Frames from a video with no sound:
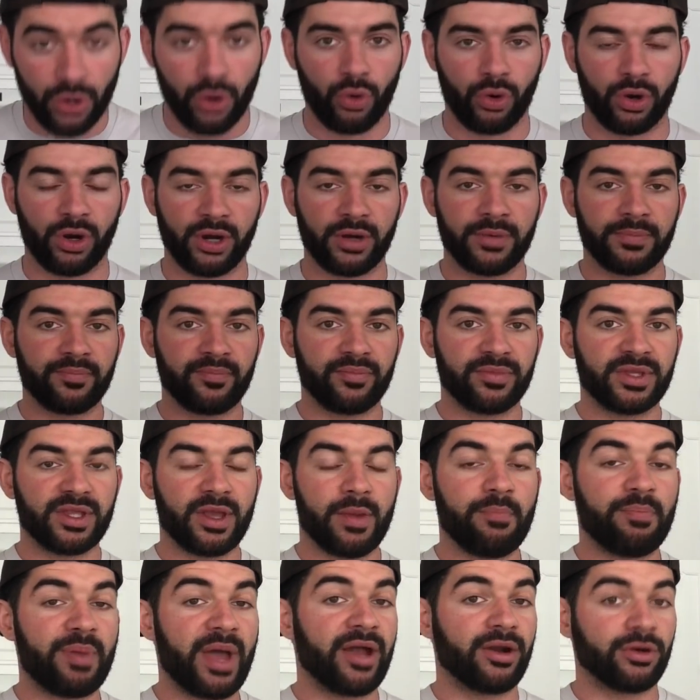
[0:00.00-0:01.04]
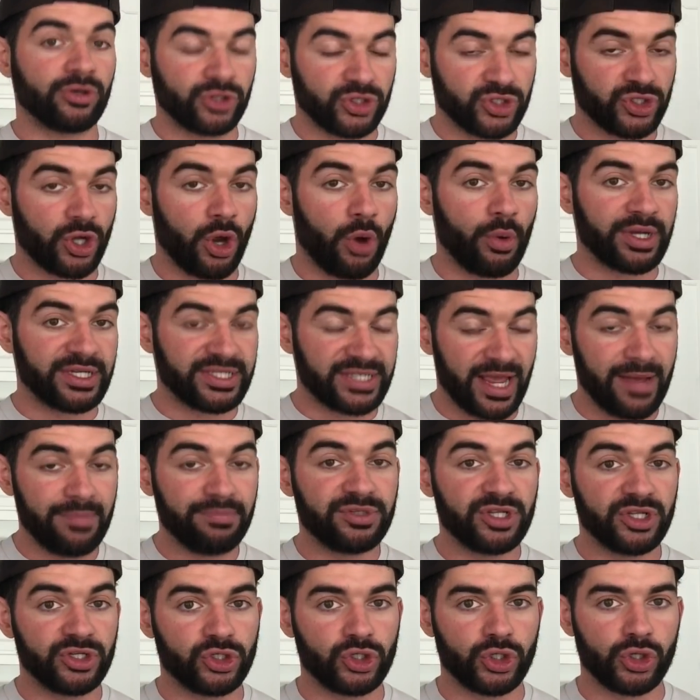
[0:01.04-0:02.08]
or better so,
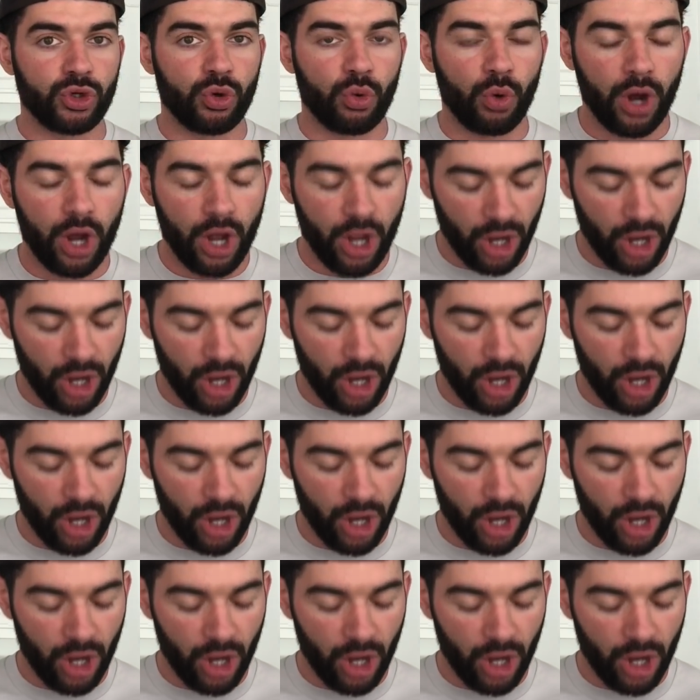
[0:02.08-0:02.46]
attempted to